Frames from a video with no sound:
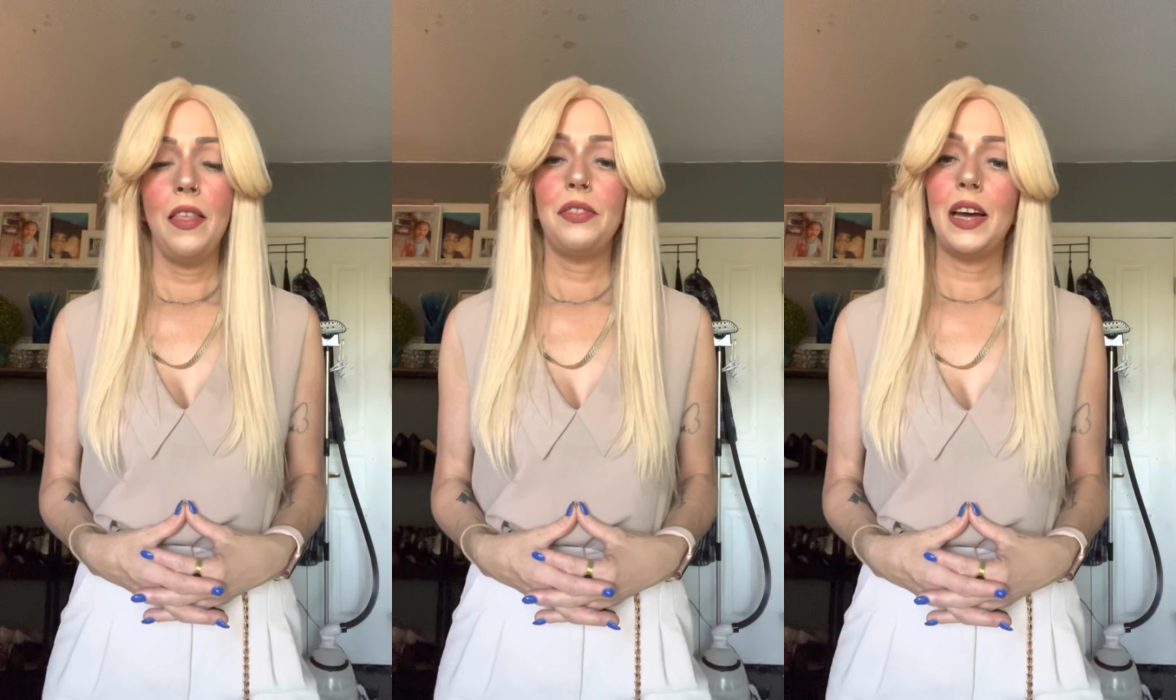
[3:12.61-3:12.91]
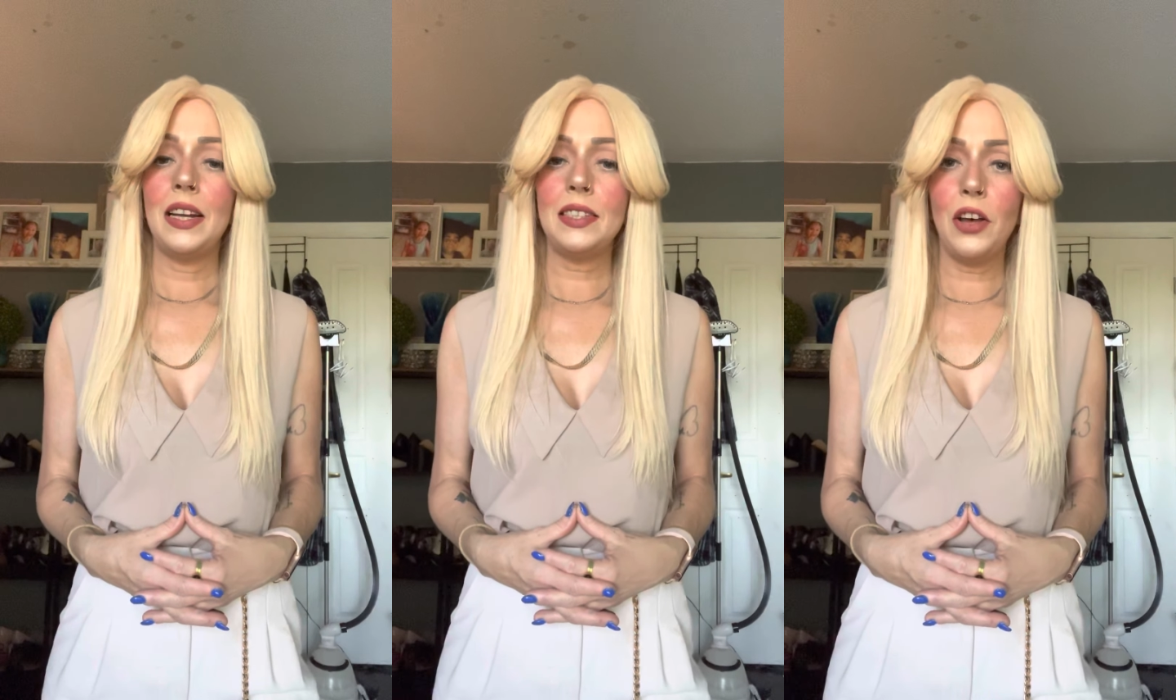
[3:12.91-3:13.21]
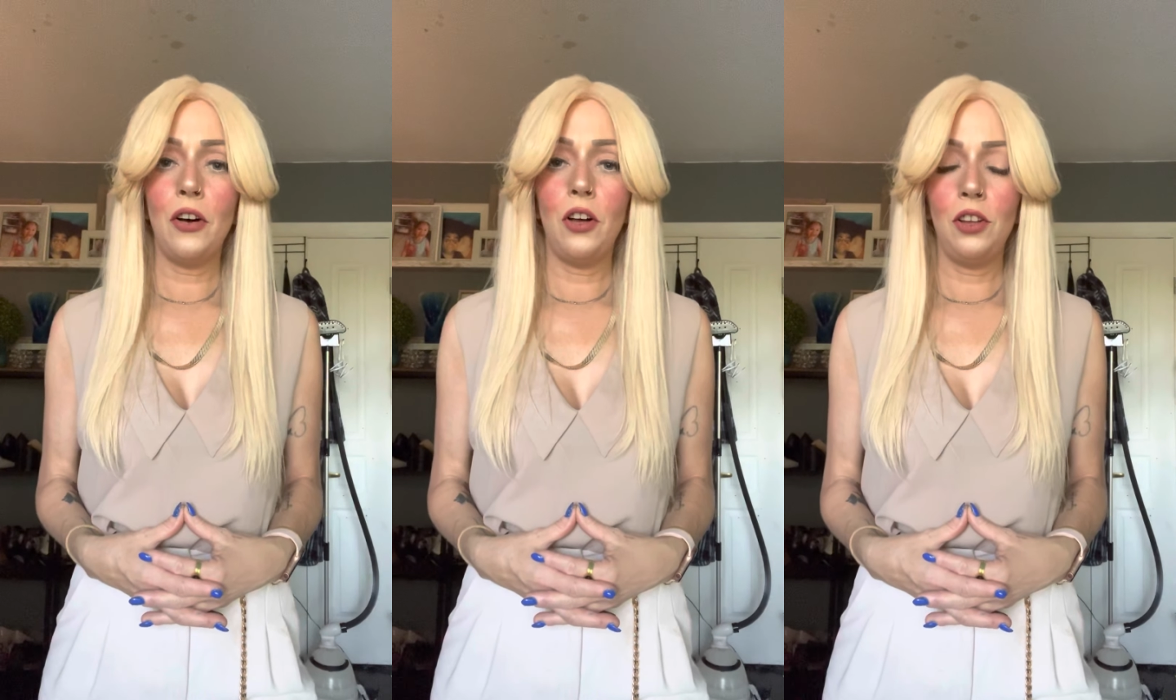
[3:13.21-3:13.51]
that is
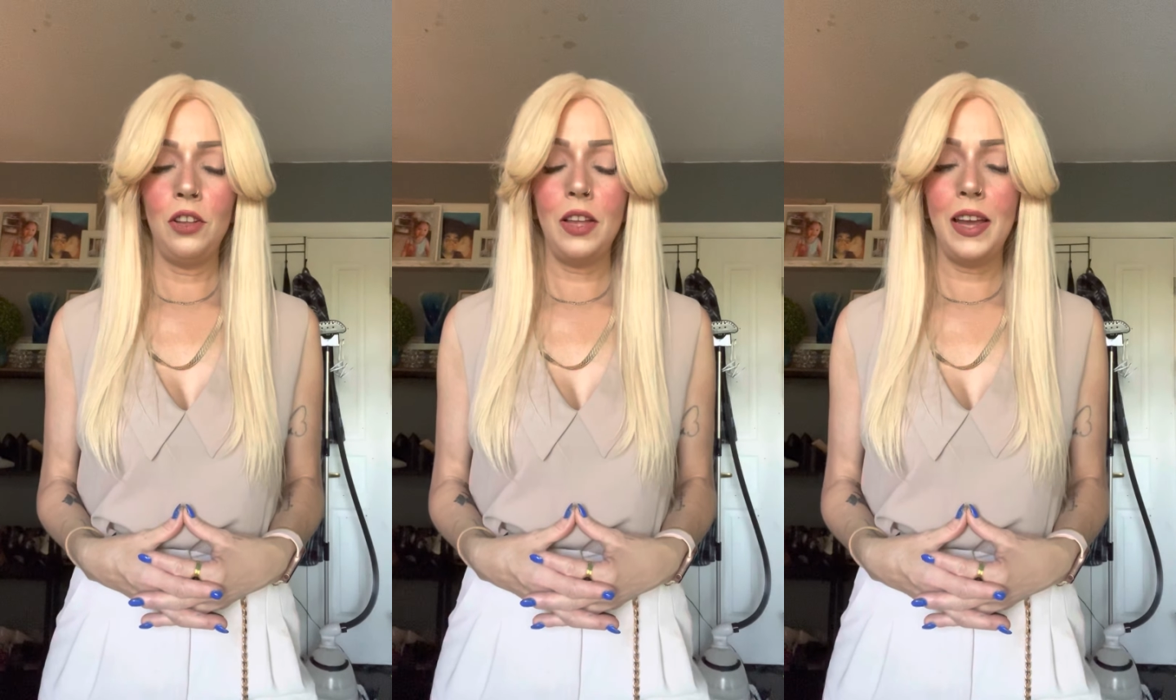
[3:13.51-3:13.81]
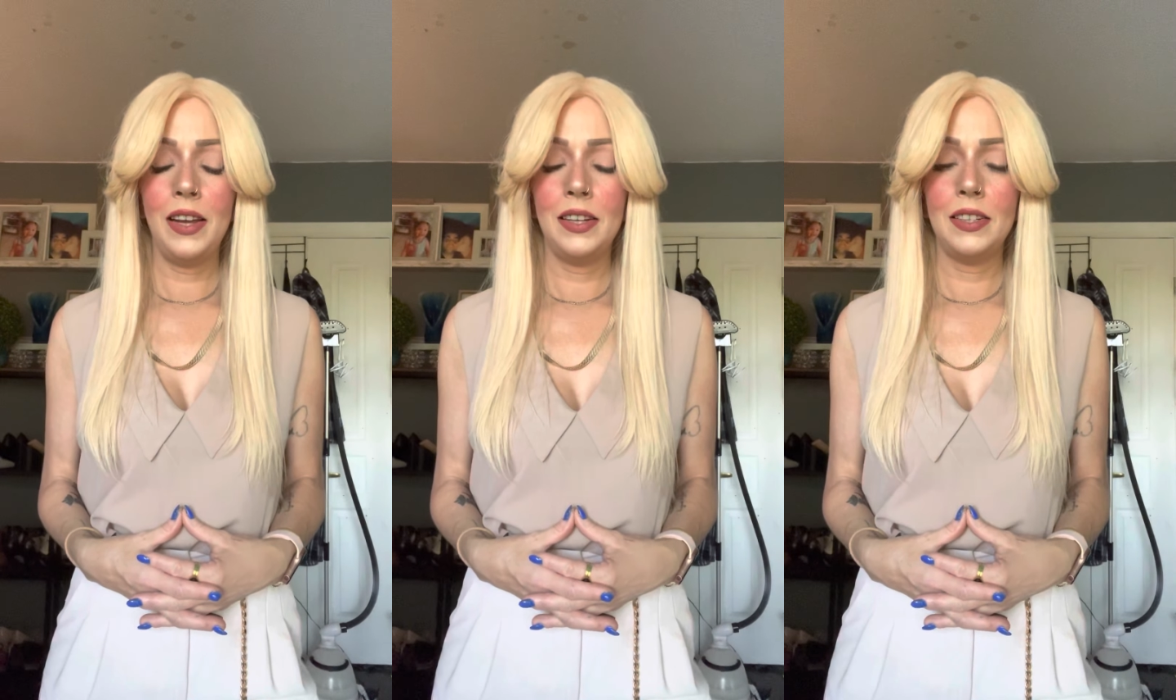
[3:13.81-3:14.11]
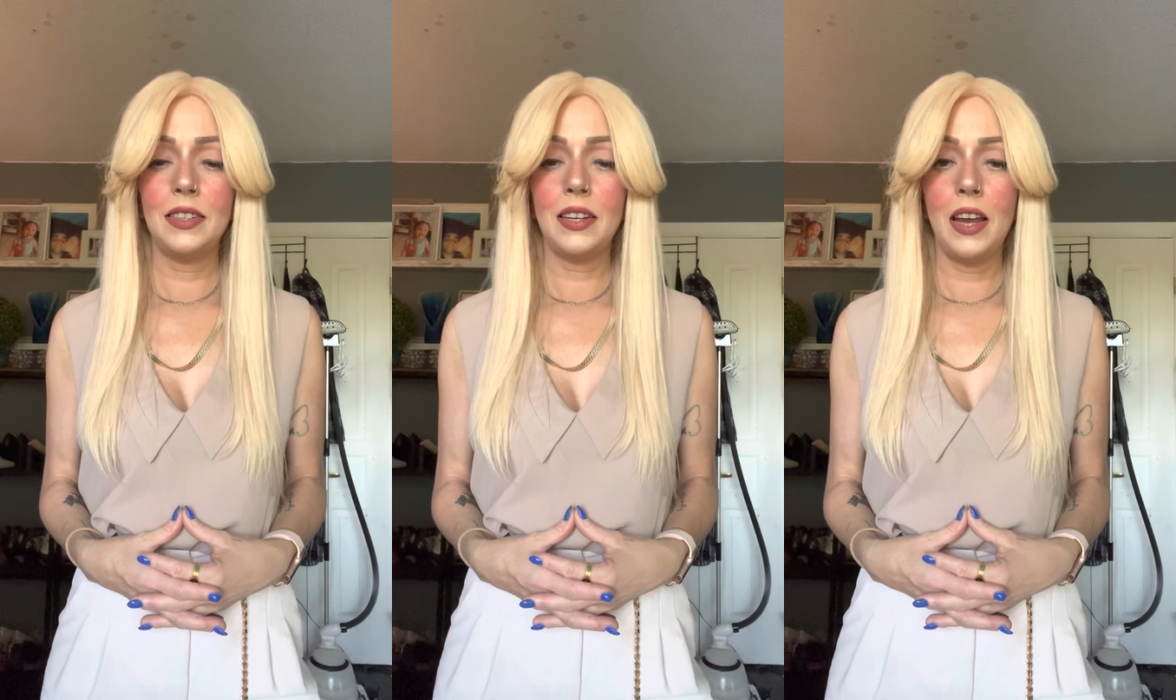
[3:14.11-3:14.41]
all,
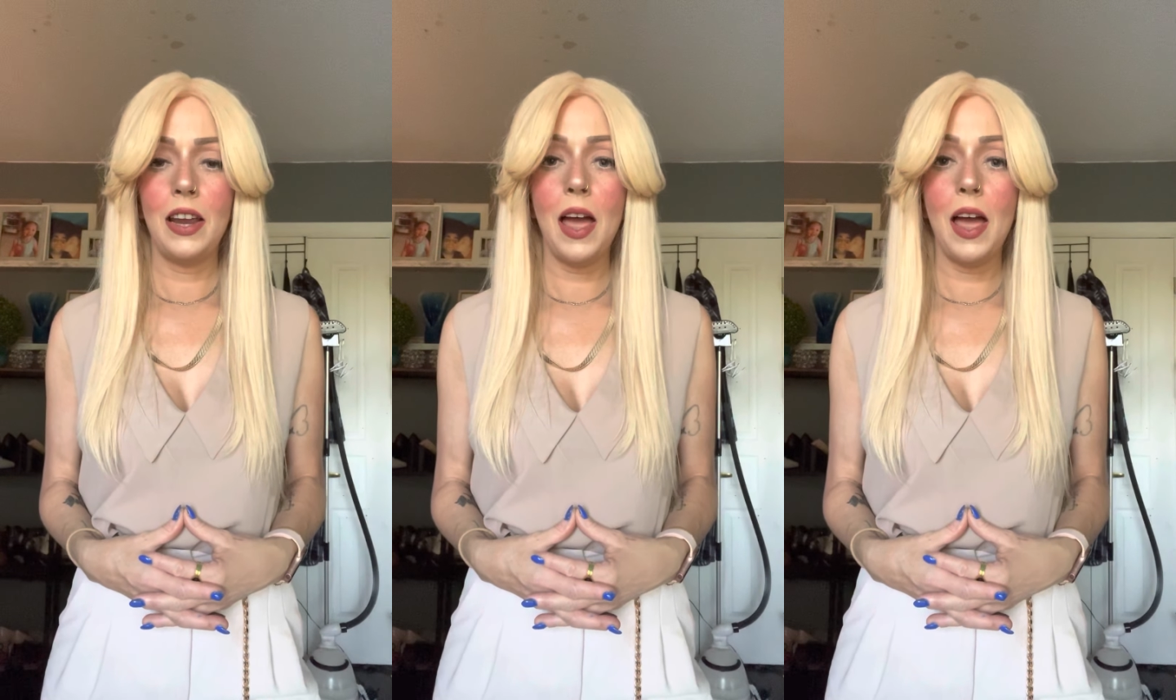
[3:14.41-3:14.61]
and I